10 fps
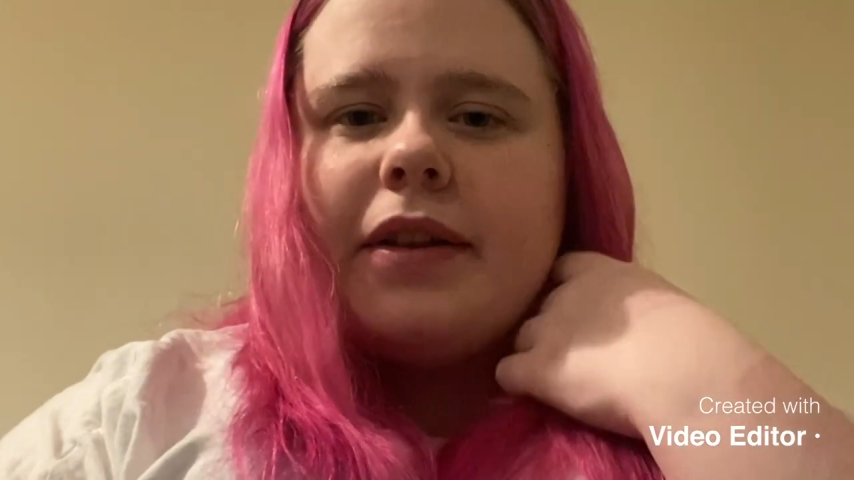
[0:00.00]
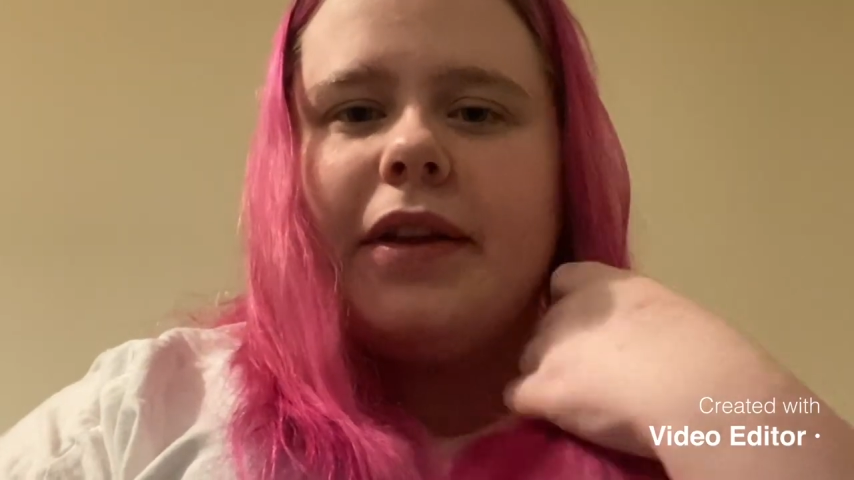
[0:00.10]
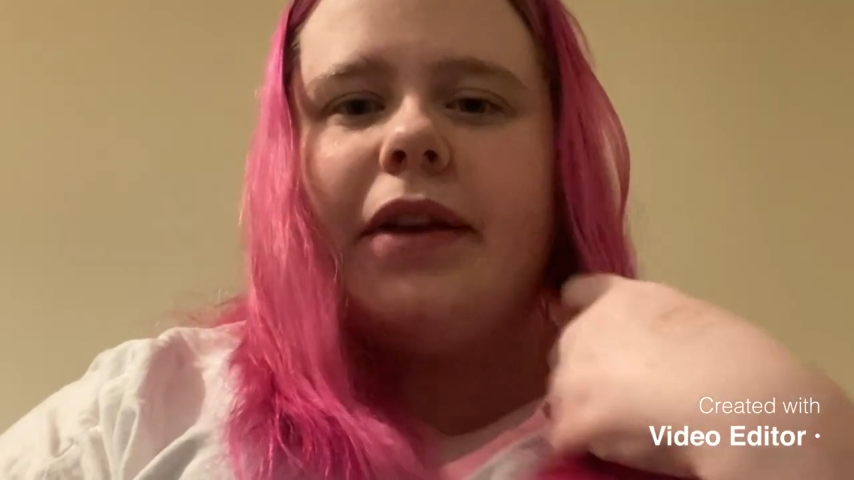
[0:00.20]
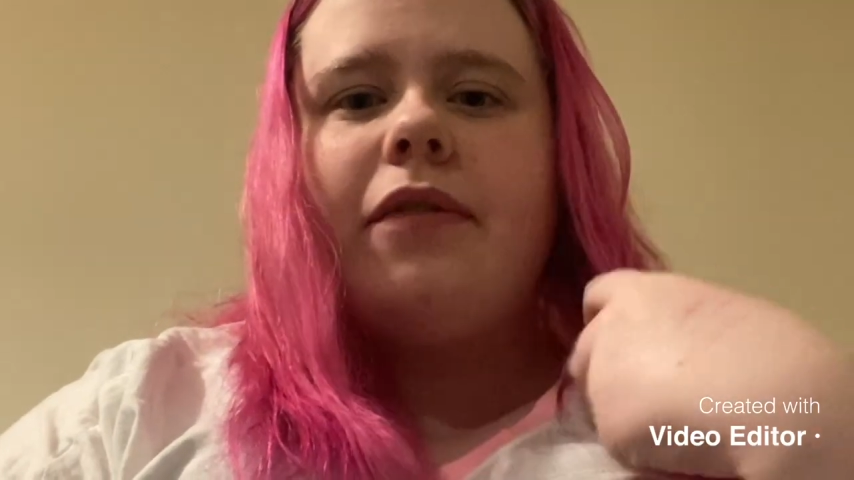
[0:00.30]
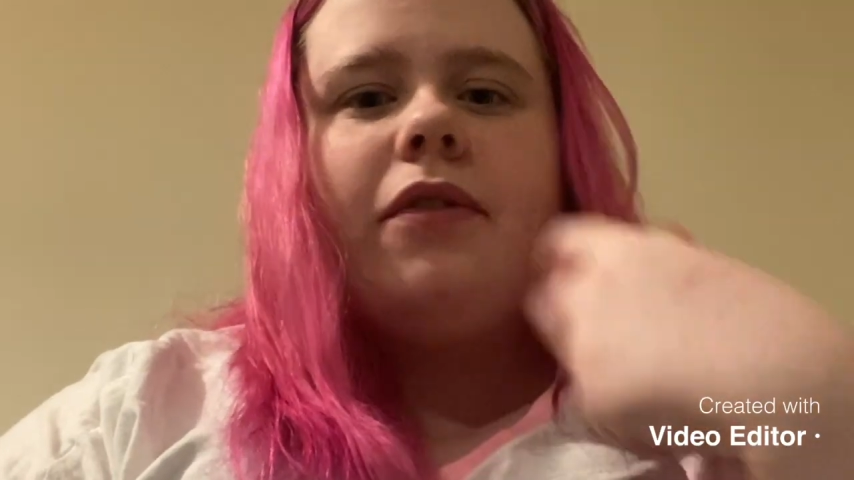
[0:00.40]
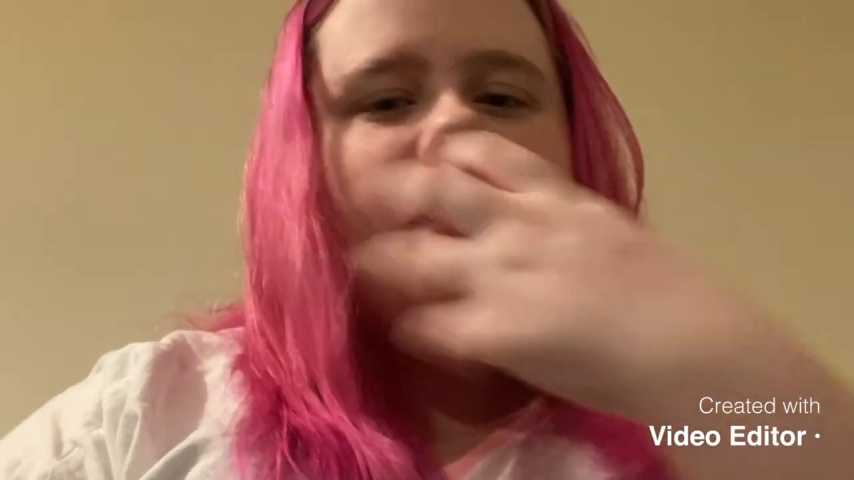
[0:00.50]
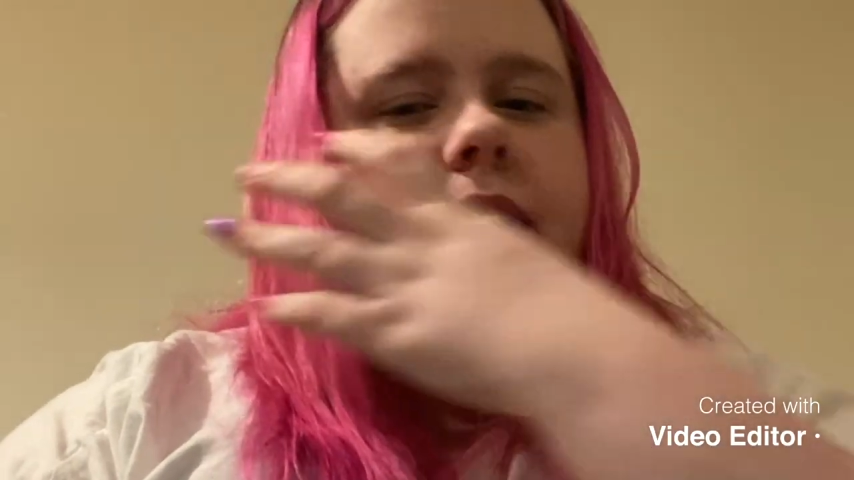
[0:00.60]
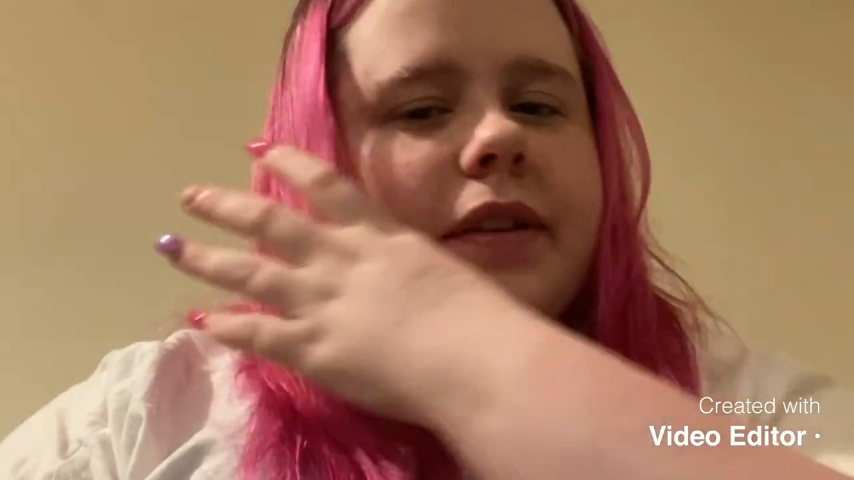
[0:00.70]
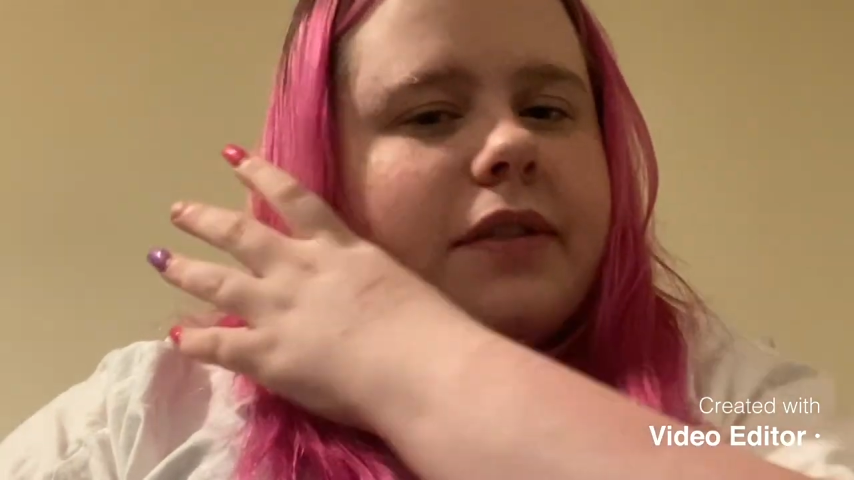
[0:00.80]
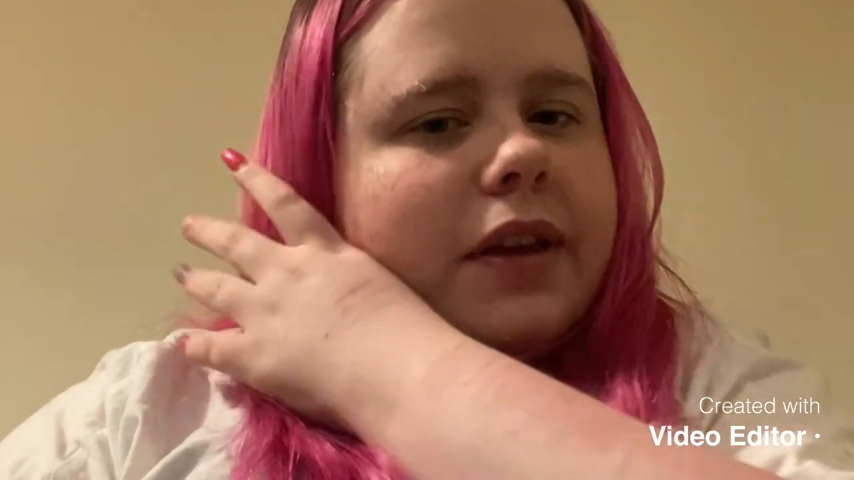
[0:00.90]
like a few
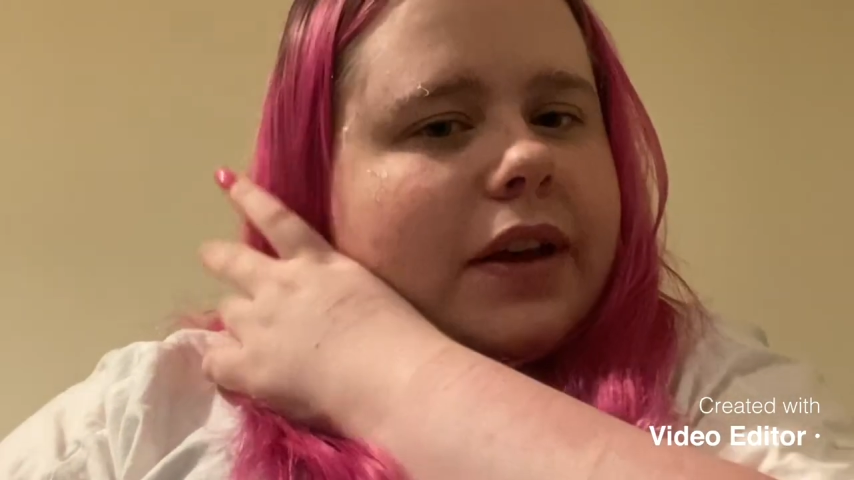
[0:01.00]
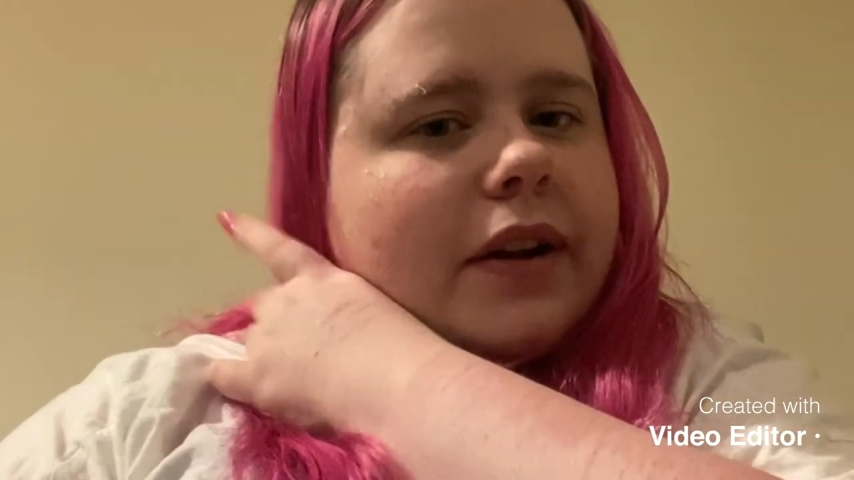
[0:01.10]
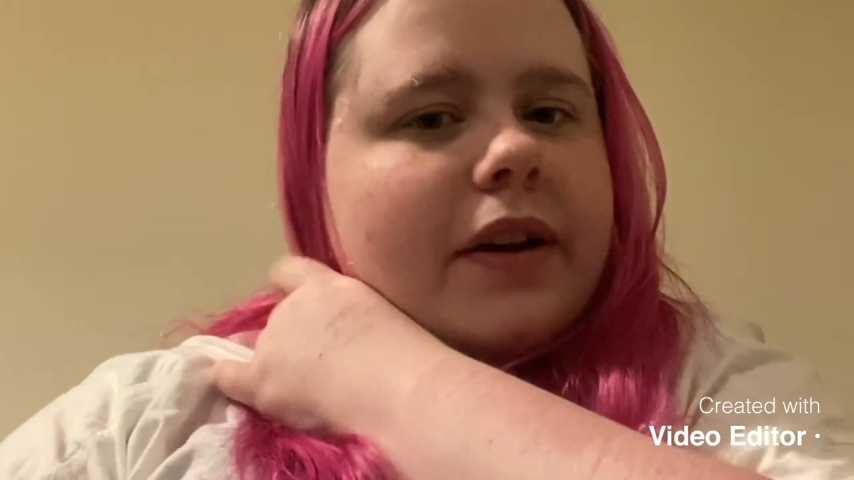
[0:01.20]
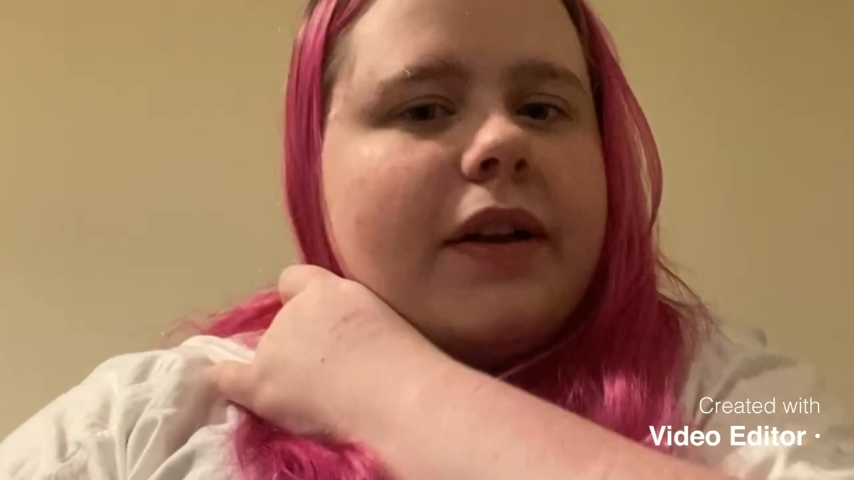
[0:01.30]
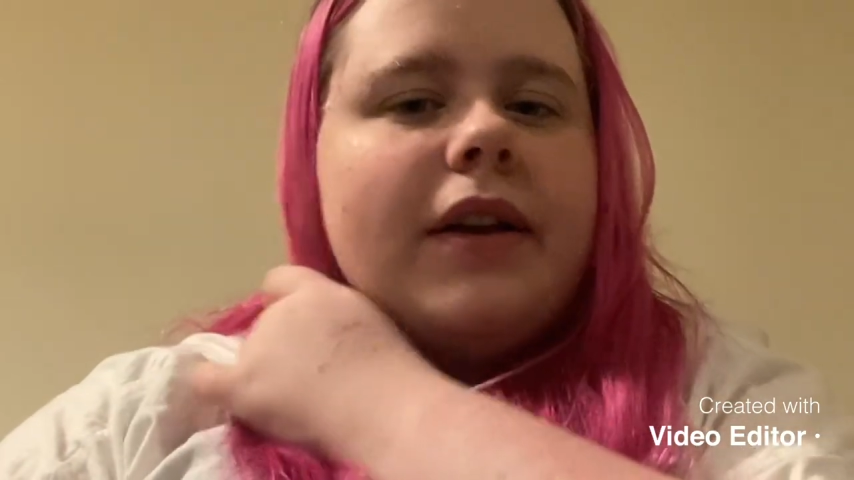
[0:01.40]
days later.